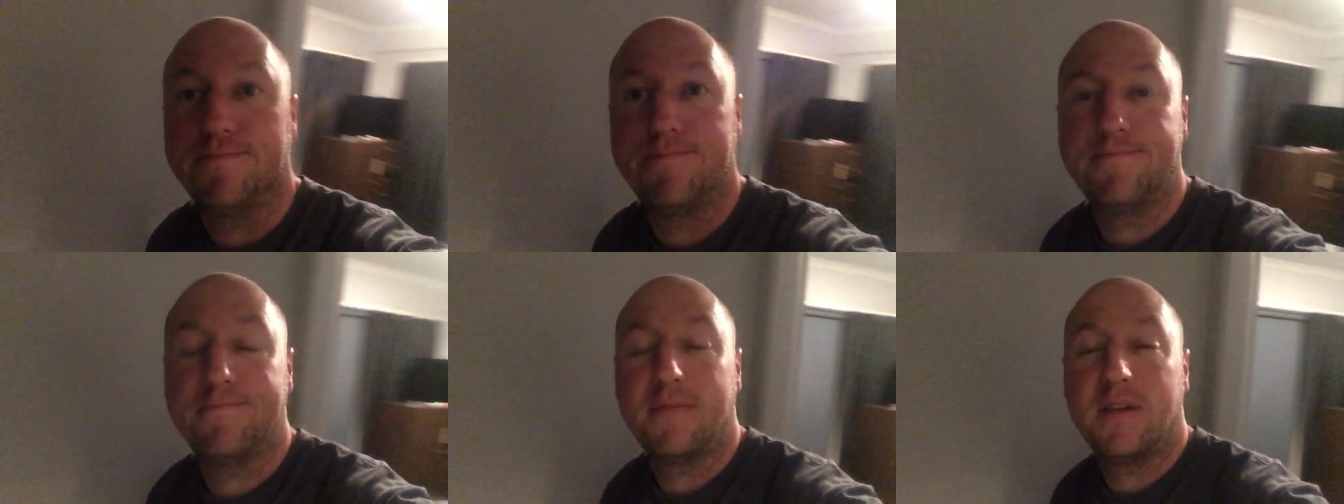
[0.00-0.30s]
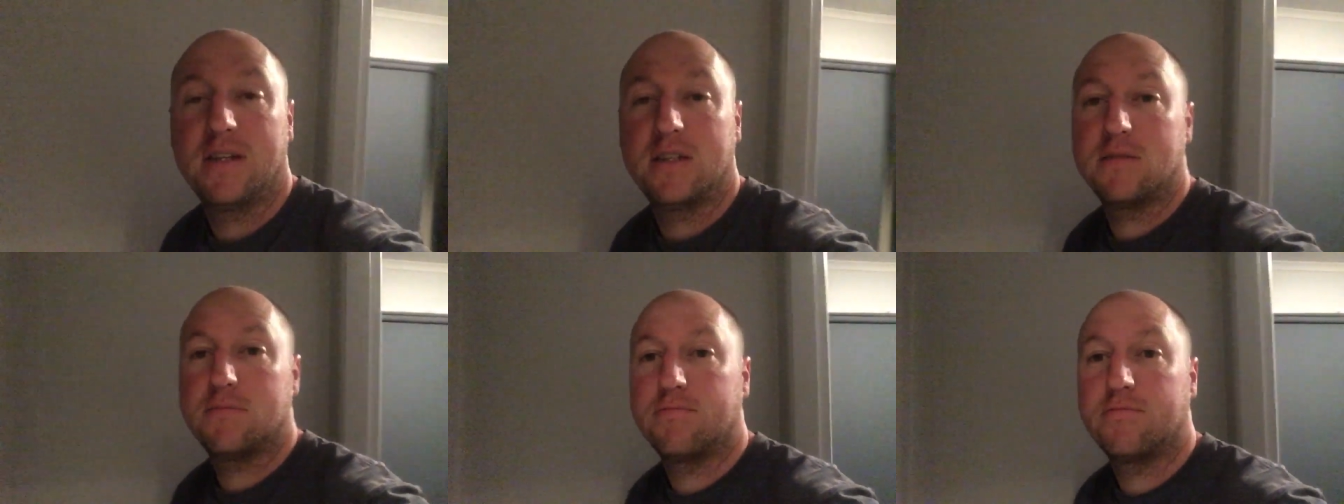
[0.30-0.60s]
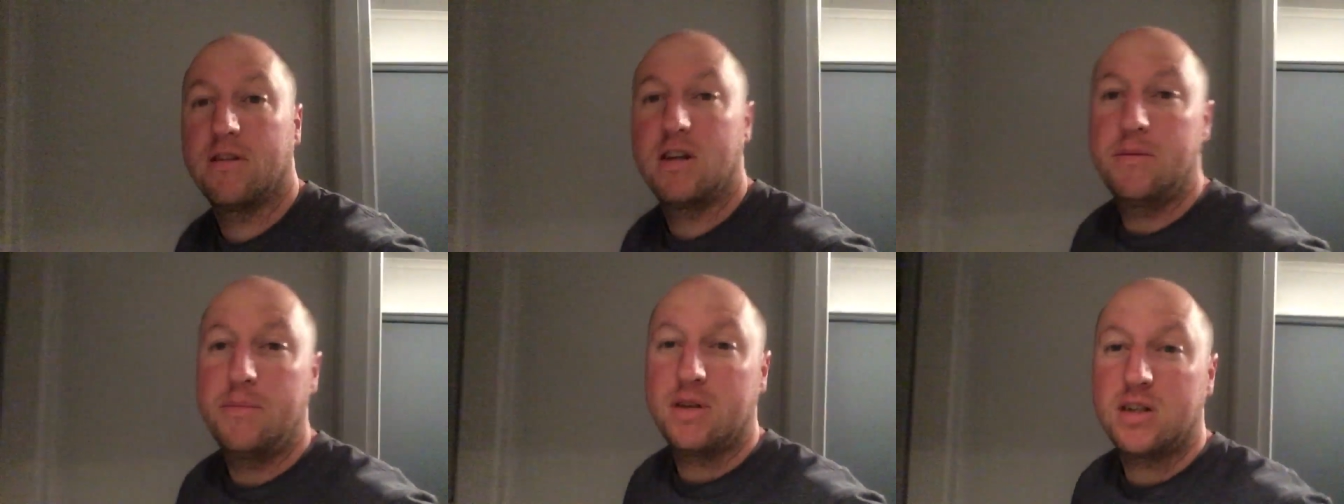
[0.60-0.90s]
That's
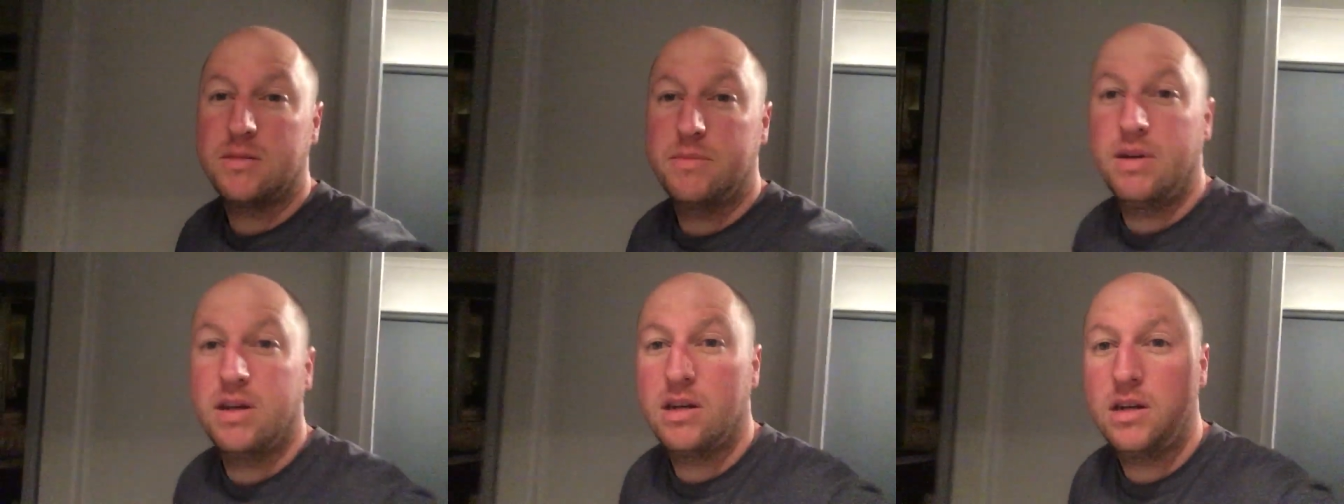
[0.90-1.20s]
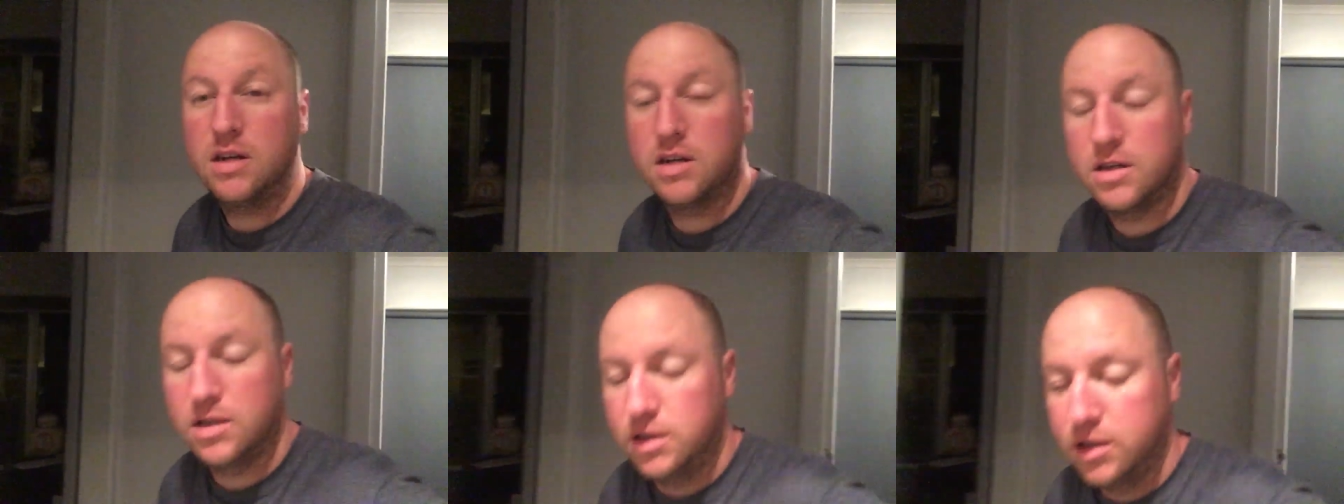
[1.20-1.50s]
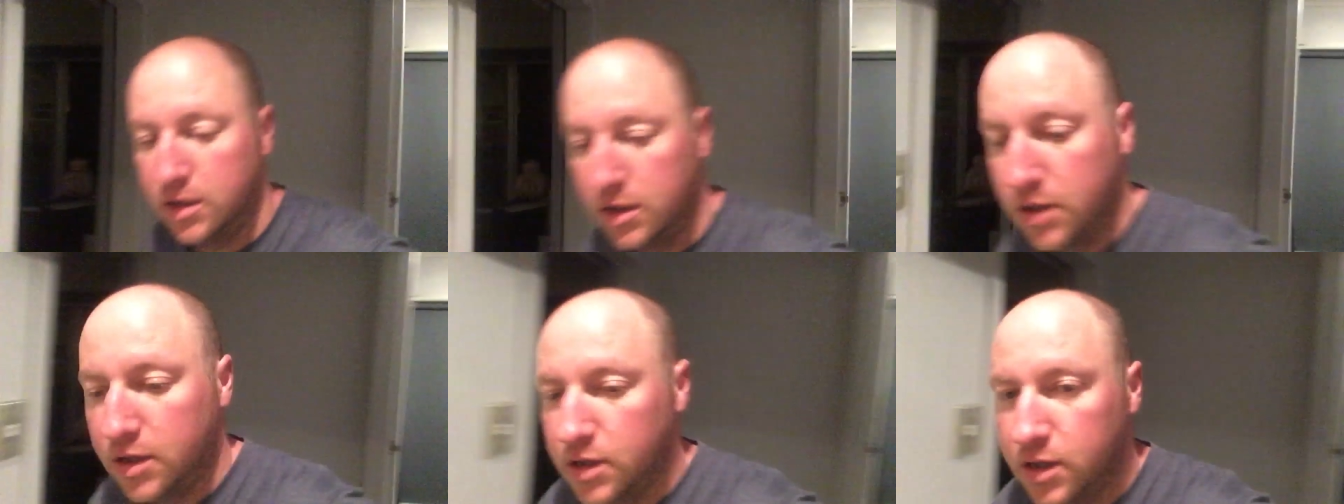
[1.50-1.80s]
pretty much about it.
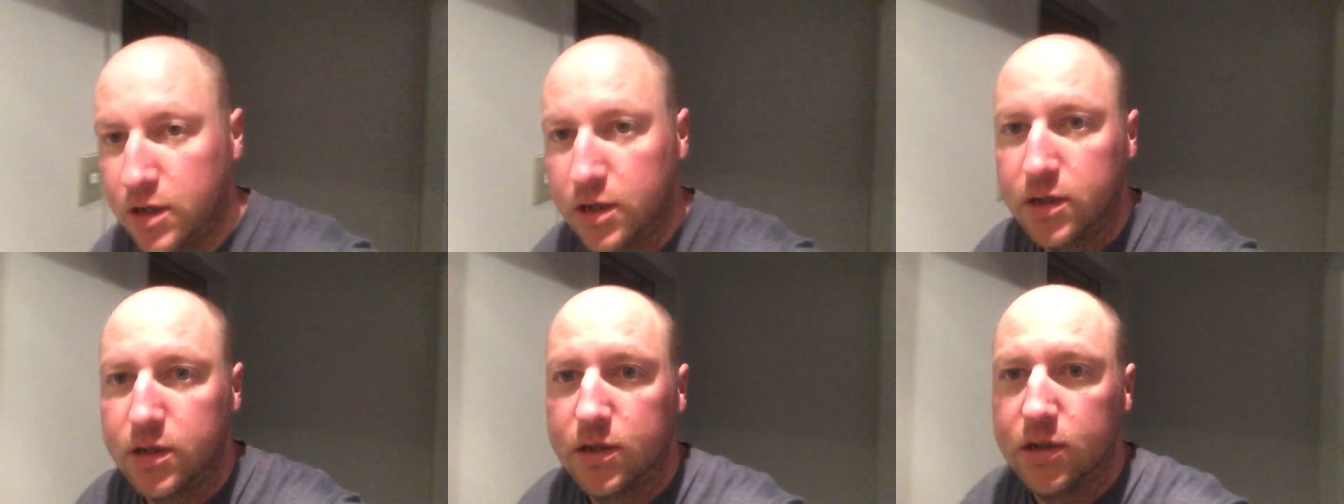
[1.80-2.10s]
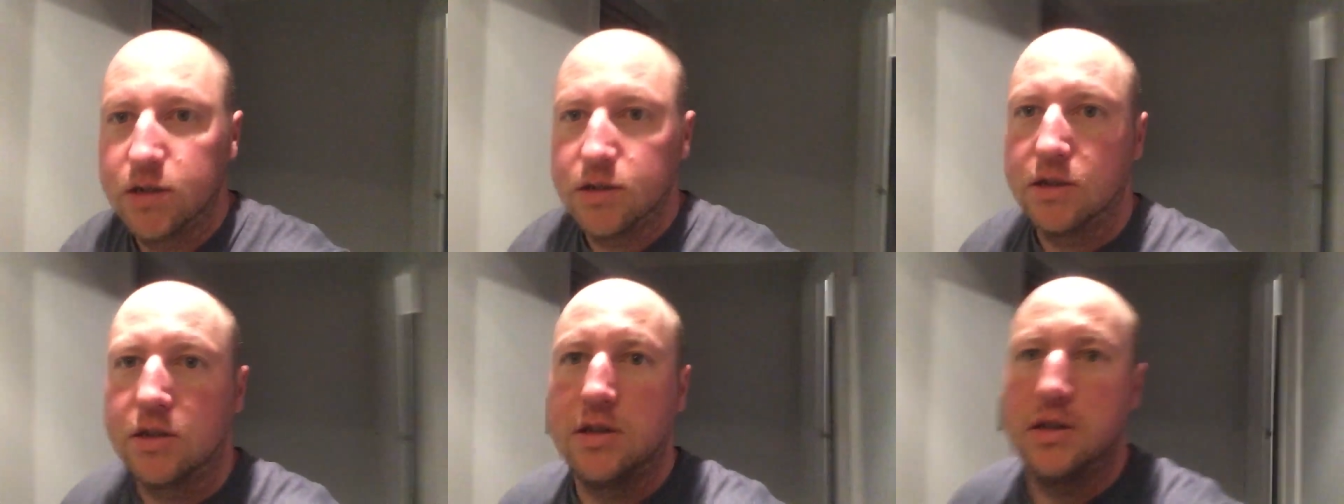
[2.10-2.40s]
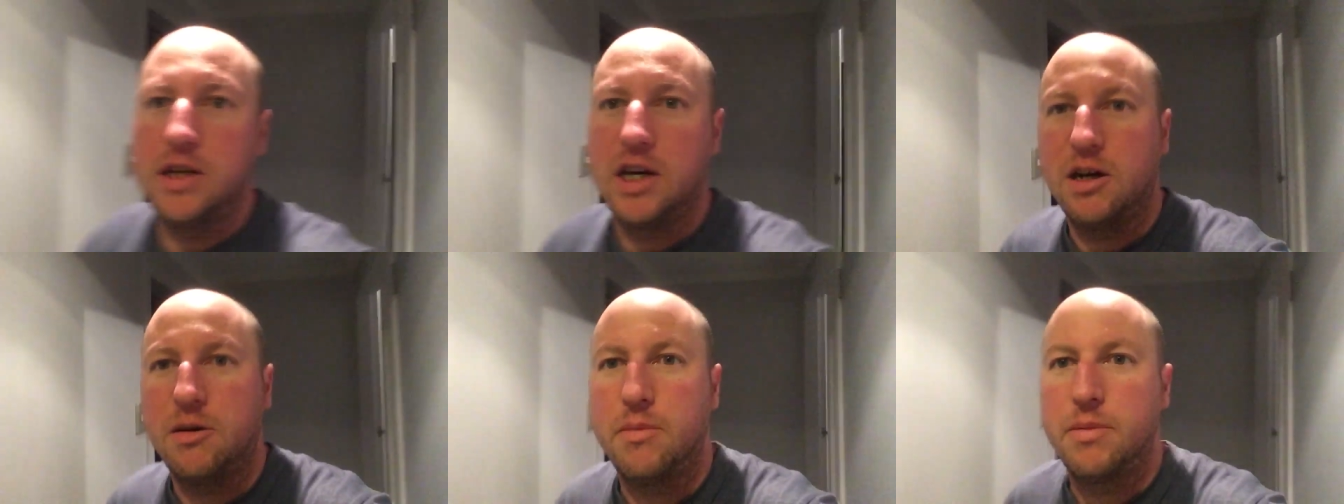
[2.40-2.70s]
So
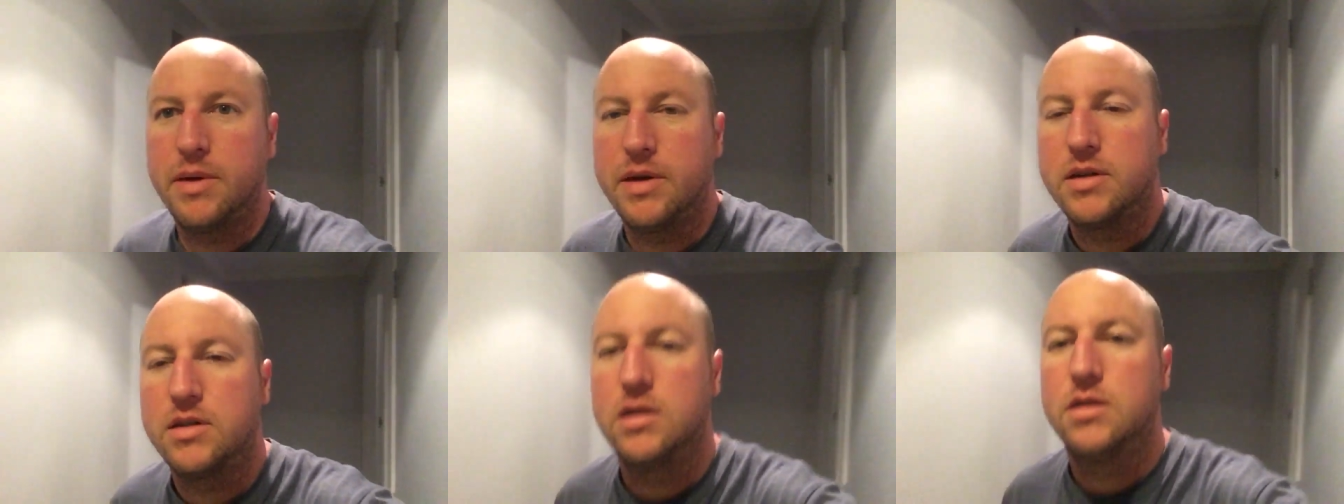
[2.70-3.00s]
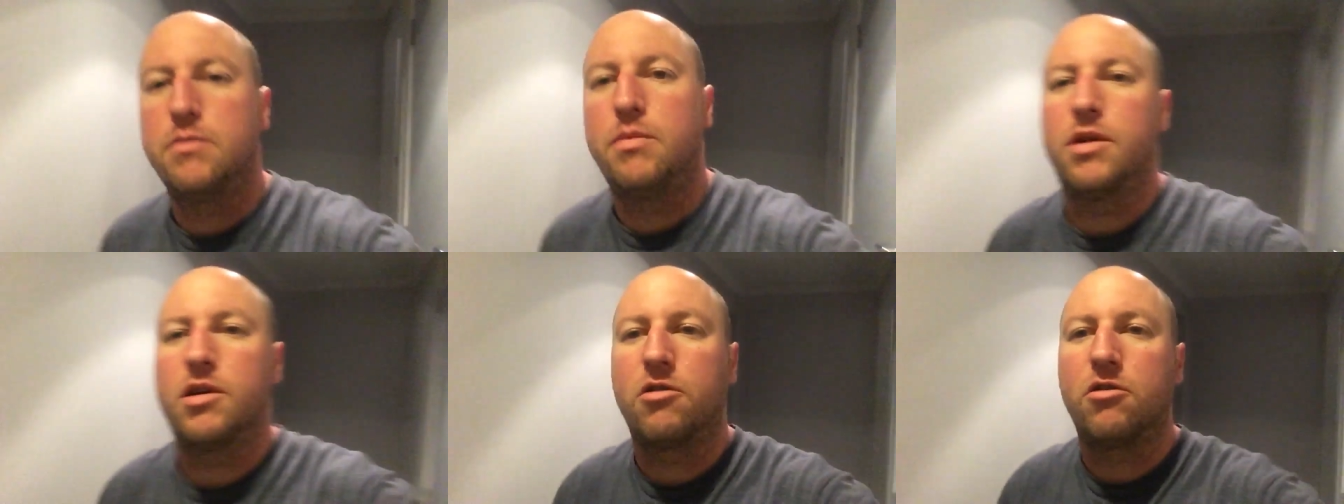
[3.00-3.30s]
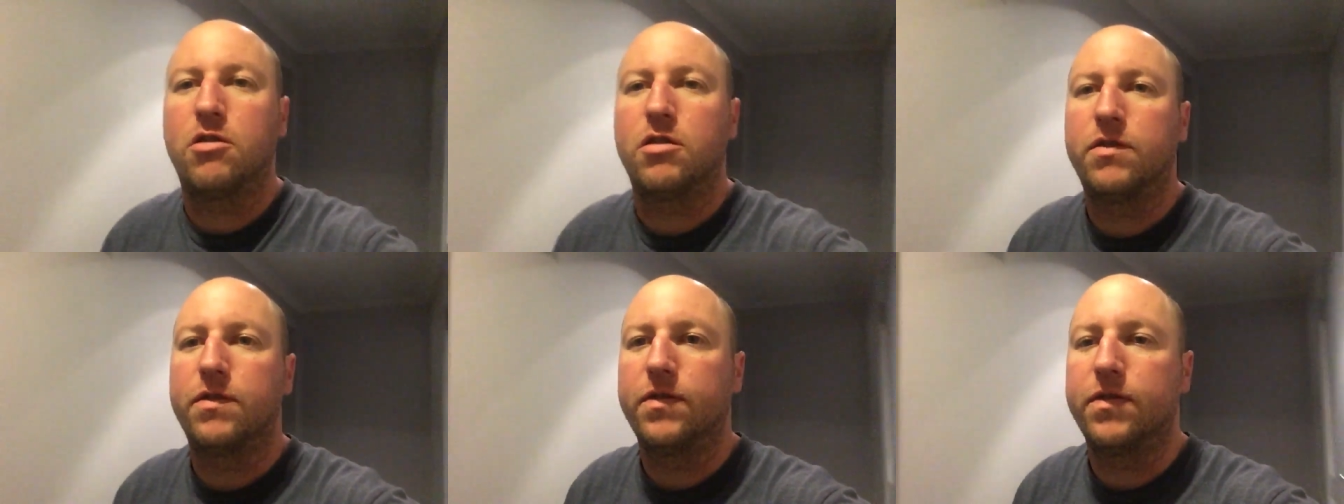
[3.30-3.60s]
now I'm about to bugger
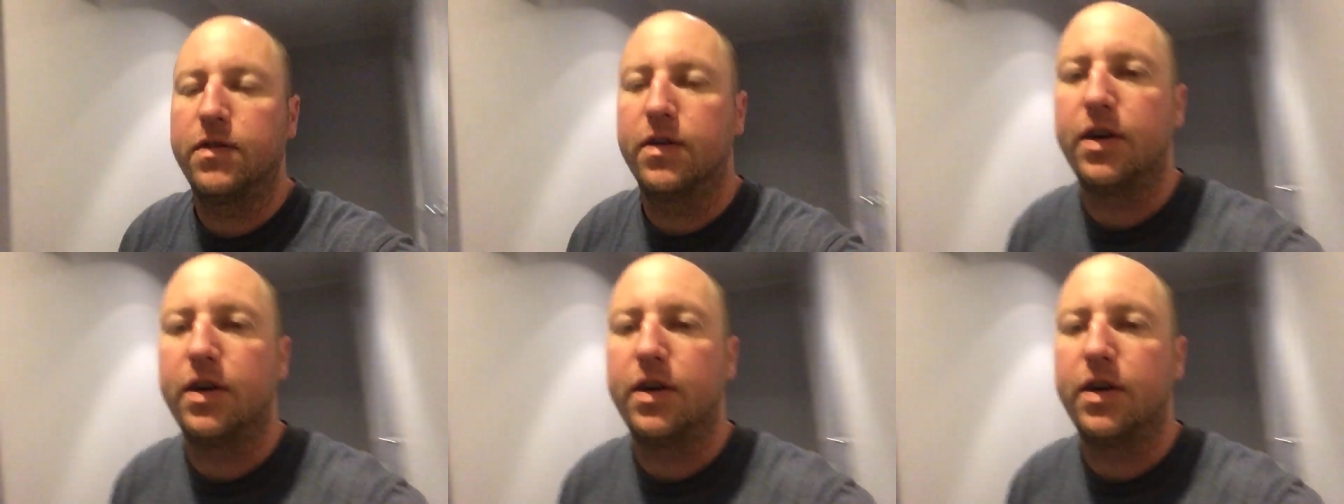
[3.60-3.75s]
off